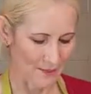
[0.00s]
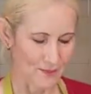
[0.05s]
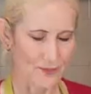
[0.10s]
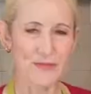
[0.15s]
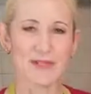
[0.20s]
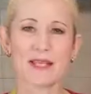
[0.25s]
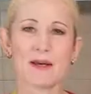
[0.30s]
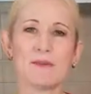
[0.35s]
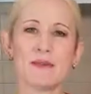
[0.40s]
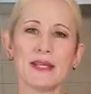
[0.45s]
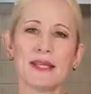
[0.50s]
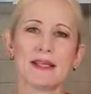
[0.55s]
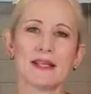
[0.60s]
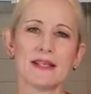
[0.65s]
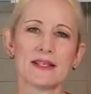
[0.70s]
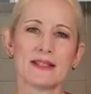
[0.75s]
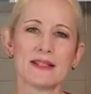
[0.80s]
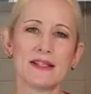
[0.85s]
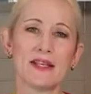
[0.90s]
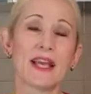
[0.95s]
something
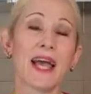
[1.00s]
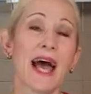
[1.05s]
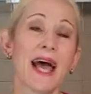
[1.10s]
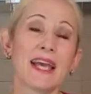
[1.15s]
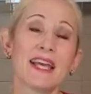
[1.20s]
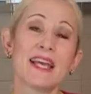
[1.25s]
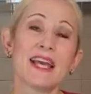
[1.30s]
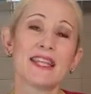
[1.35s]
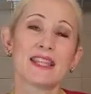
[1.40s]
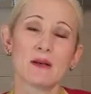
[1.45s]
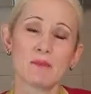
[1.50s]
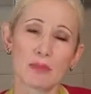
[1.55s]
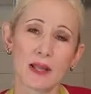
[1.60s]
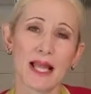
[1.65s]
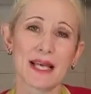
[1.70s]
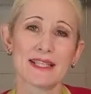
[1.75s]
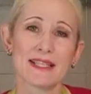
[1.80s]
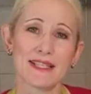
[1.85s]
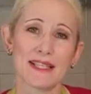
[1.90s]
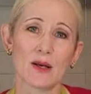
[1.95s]
that you can get the
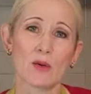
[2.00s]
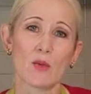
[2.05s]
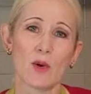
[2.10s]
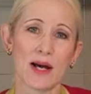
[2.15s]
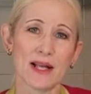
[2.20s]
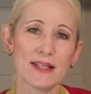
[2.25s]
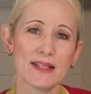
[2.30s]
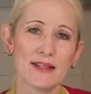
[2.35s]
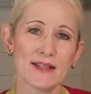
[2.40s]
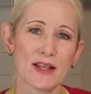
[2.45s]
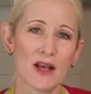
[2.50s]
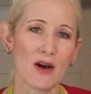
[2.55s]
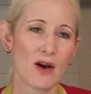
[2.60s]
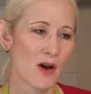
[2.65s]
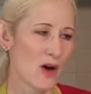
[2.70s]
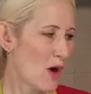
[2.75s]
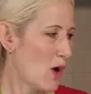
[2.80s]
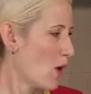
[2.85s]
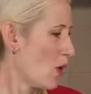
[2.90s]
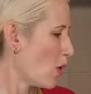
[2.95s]
plastic ones,
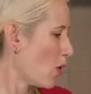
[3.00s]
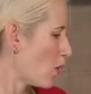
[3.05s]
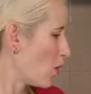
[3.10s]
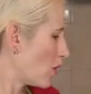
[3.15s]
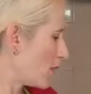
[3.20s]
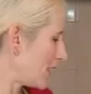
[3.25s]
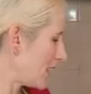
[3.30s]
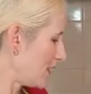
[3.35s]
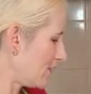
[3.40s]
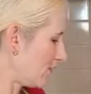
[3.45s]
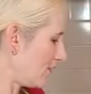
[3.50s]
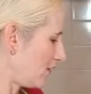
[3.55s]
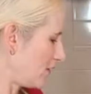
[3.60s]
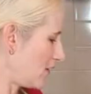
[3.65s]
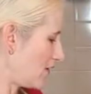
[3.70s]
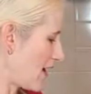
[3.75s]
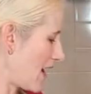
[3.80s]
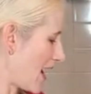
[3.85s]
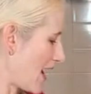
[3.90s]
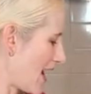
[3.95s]
or if
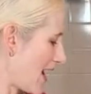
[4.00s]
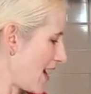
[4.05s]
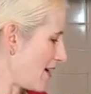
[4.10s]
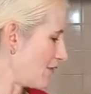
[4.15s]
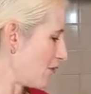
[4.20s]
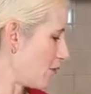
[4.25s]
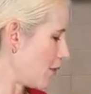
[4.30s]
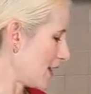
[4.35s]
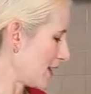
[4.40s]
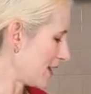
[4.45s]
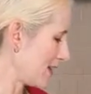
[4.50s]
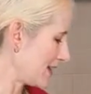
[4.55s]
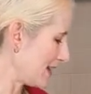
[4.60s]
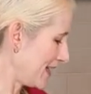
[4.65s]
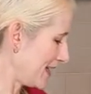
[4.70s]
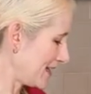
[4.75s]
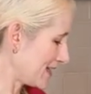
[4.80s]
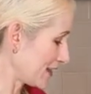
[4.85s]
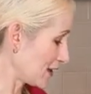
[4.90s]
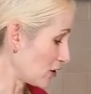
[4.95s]
you have one of
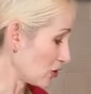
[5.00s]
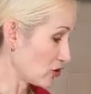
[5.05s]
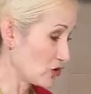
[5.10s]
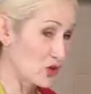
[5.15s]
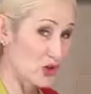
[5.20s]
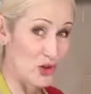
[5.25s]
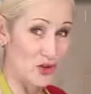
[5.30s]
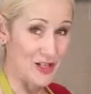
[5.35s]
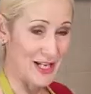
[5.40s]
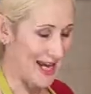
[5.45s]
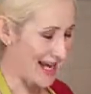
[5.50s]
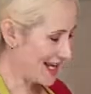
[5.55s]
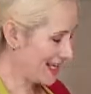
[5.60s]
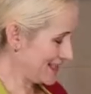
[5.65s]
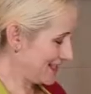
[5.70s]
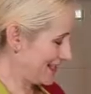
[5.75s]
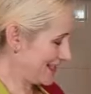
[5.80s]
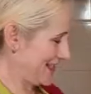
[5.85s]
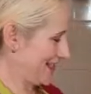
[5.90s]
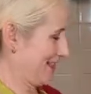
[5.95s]
these little
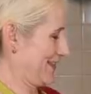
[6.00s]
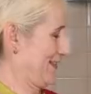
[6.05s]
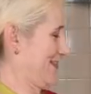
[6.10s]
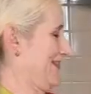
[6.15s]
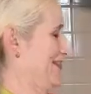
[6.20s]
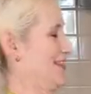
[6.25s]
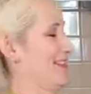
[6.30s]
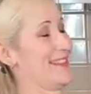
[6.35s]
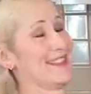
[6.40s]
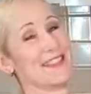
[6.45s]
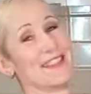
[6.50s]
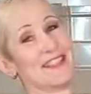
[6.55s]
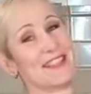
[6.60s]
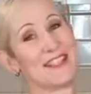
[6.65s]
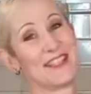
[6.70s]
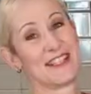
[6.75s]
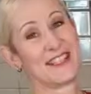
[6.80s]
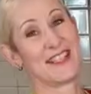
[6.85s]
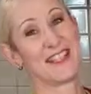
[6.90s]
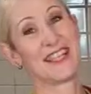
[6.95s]
doodads,
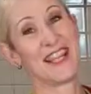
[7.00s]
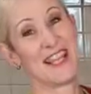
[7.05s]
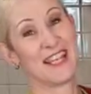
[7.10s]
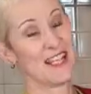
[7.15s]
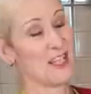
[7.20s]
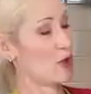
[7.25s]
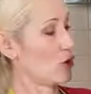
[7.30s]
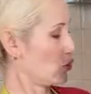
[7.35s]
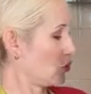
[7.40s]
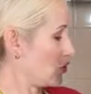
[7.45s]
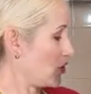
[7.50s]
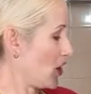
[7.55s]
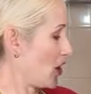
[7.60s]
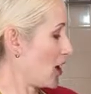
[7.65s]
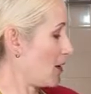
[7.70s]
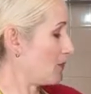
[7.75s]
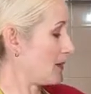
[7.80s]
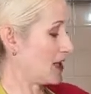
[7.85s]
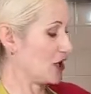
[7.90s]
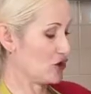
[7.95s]
just a technical
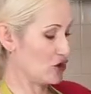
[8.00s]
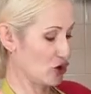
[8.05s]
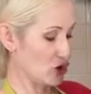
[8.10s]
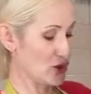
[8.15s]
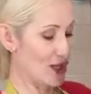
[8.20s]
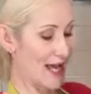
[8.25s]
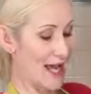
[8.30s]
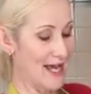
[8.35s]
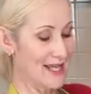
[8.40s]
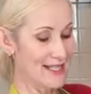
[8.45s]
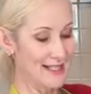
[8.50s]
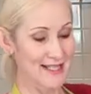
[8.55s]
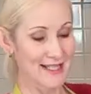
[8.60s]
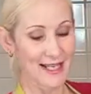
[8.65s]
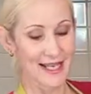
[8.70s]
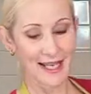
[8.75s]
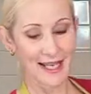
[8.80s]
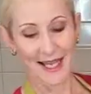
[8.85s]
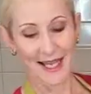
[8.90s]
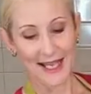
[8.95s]
term, they're doodads,
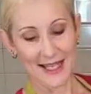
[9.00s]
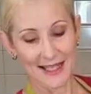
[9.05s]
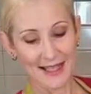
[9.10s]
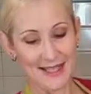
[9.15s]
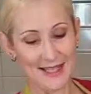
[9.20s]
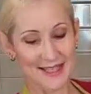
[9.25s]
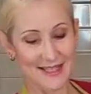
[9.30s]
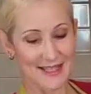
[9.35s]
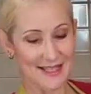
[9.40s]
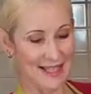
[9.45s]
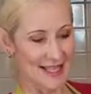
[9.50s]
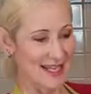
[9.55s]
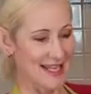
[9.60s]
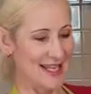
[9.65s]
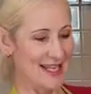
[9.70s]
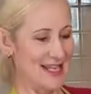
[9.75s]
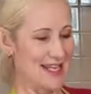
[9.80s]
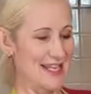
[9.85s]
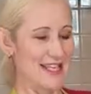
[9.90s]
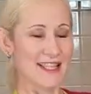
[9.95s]
this thing
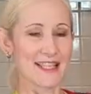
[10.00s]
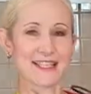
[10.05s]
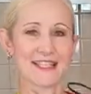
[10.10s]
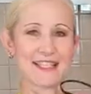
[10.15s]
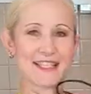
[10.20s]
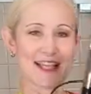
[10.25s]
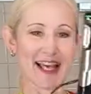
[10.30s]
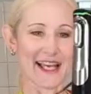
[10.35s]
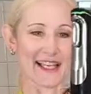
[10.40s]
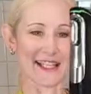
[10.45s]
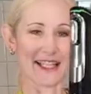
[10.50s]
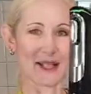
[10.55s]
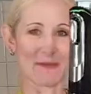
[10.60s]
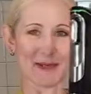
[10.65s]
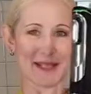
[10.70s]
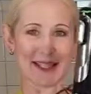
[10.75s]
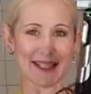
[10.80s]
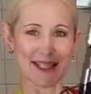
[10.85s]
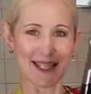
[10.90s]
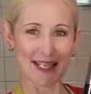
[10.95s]
here that's attached to my
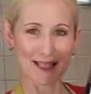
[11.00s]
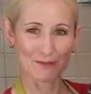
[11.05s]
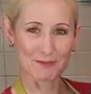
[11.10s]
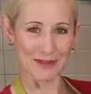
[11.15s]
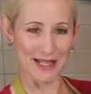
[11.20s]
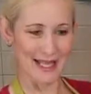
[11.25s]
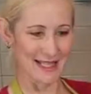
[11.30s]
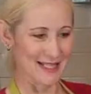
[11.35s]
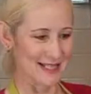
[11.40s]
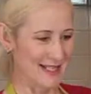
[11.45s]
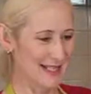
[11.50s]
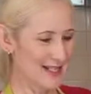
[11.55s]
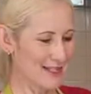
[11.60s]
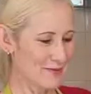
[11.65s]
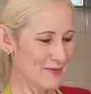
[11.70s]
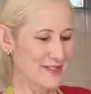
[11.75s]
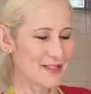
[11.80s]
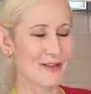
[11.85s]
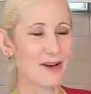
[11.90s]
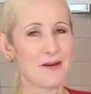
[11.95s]
stick blender,
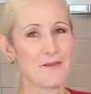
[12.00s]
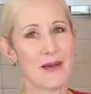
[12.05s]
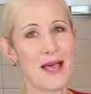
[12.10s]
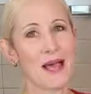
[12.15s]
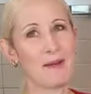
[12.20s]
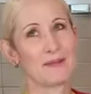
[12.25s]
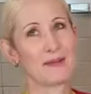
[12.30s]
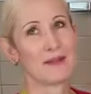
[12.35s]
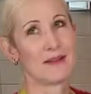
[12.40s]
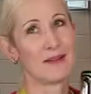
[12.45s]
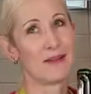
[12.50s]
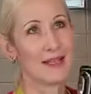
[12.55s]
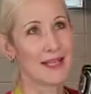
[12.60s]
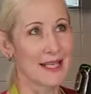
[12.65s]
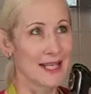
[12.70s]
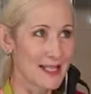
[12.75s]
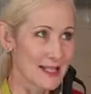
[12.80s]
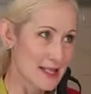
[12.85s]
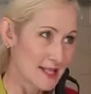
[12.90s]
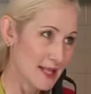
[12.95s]
which I'm absolutely
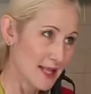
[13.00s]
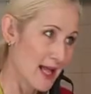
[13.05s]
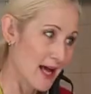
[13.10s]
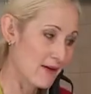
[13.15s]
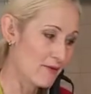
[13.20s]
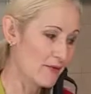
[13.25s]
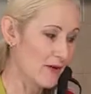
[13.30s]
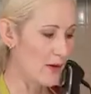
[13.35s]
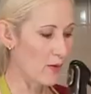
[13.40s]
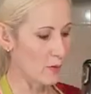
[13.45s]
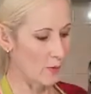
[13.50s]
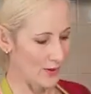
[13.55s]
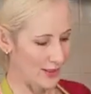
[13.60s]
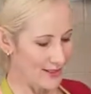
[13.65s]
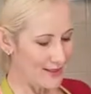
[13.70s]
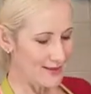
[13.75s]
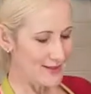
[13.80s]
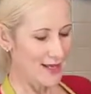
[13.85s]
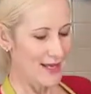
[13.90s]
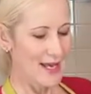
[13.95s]
in love
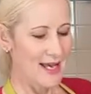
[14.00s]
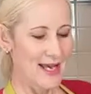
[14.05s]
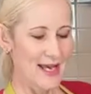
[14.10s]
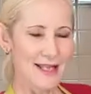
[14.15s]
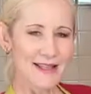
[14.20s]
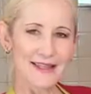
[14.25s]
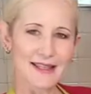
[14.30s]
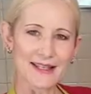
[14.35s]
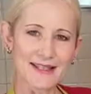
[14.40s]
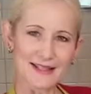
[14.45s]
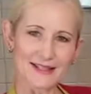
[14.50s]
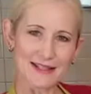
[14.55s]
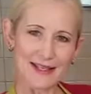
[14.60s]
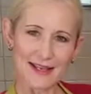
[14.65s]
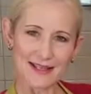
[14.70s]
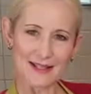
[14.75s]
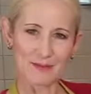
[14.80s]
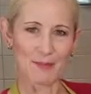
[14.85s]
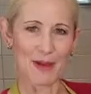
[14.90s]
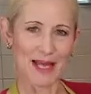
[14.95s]
with, this
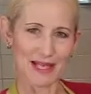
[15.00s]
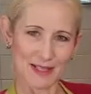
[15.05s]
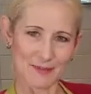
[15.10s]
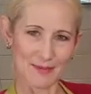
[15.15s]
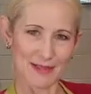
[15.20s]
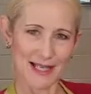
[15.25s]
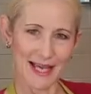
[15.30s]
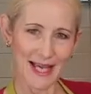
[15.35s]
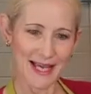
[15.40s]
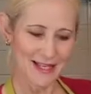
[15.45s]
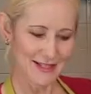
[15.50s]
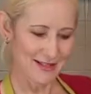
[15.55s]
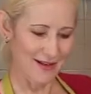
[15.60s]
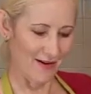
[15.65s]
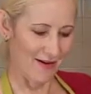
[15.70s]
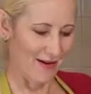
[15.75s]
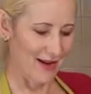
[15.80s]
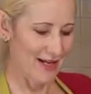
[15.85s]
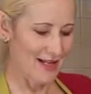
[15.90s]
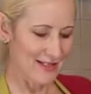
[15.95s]
does mashed
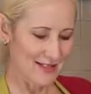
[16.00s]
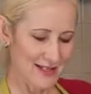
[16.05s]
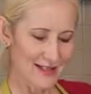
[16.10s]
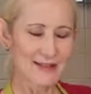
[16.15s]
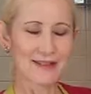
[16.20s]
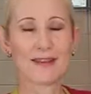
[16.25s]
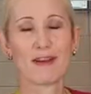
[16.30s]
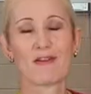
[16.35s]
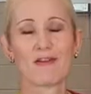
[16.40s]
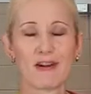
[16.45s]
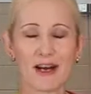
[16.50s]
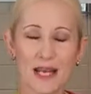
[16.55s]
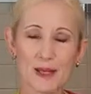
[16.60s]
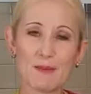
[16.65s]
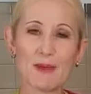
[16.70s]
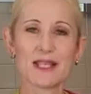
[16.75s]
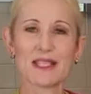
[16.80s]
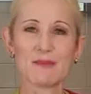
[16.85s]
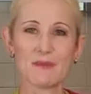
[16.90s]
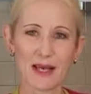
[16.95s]
potato, and it does the
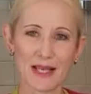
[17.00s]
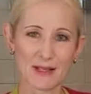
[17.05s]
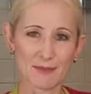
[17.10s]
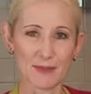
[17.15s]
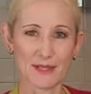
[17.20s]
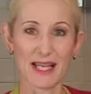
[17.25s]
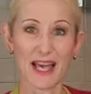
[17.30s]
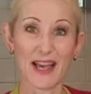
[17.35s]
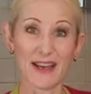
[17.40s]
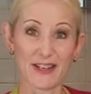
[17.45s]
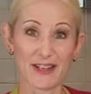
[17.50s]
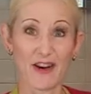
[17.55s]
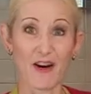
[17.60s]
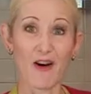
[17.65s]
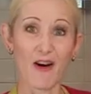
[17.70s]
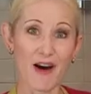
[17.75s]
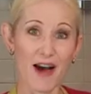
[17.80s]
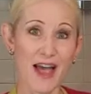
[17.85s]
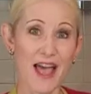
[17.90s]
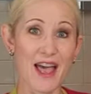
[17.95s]
creamiest mashed potato
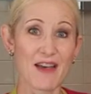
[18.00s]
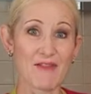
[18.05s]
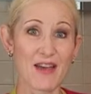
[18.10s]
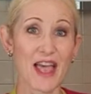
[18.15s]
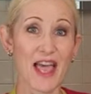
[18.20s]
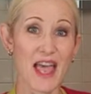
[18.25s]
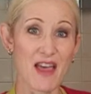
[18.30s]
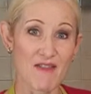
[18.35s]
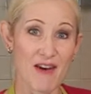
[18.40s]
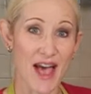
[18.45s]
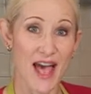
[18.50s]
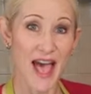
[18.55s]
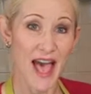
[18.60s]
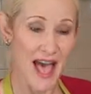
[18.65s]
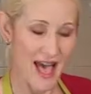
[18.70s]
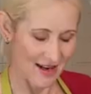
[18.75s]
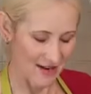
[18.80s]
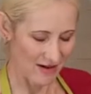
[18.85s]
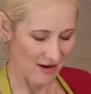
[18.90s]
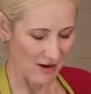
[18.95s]
I have ever
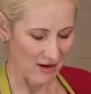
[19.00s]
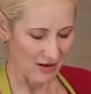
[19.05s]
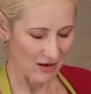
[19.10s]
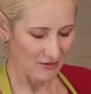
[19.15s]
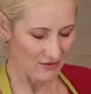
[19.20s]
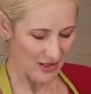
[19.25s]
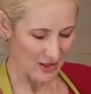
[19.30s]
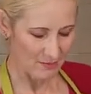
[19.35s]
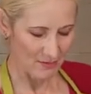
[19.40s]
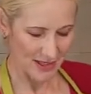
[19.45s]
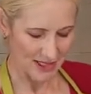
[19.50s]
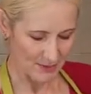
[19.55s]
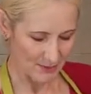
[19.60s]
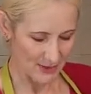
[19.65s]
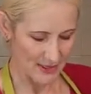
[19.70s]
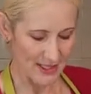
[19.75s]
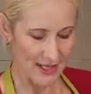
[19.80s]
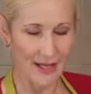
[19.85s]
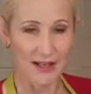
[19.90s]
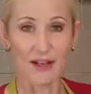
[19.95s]
had. And I've done mashed
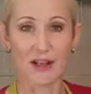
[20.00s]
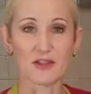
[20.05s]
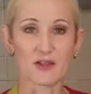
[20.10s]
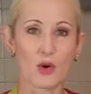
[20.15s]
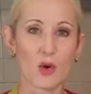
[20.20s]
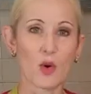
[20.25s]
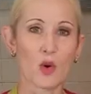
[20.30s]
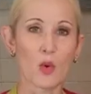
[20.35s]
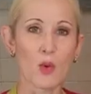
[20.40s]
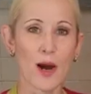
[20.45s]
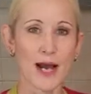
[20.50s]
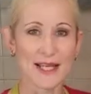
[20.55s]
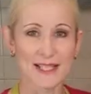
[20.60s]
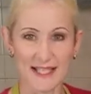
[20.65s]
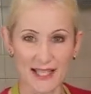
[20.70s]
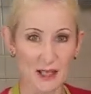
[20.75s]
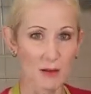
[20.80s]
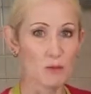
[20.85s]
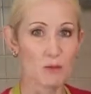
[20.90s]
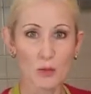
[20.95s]
potatoes always
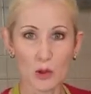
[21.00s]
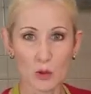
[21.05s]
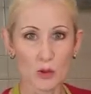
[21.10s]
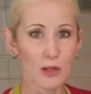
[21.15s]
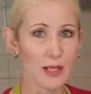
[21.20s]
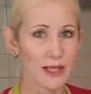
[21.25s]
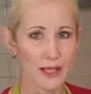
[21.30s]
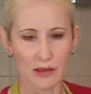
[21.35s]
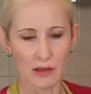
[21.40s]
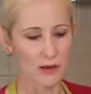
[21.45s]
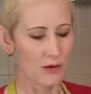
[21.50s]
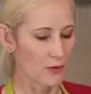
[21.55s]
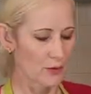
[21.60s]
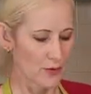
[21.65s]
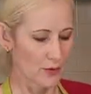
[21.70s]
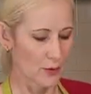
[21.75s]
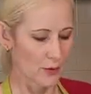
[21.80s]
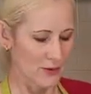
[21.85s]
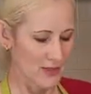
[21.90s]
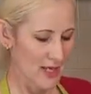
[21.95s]
in a mooly and all
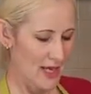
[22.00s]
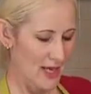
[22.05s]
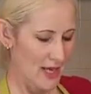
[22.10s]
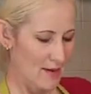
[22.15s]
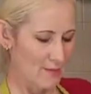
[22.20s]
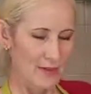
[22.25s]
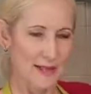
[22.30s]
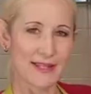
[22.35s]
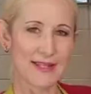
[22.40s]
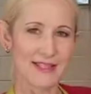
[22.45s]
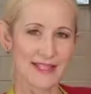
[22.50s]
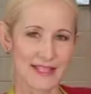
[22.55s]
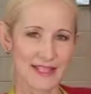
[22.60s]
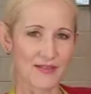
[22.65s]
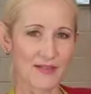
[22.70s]
sorts. This is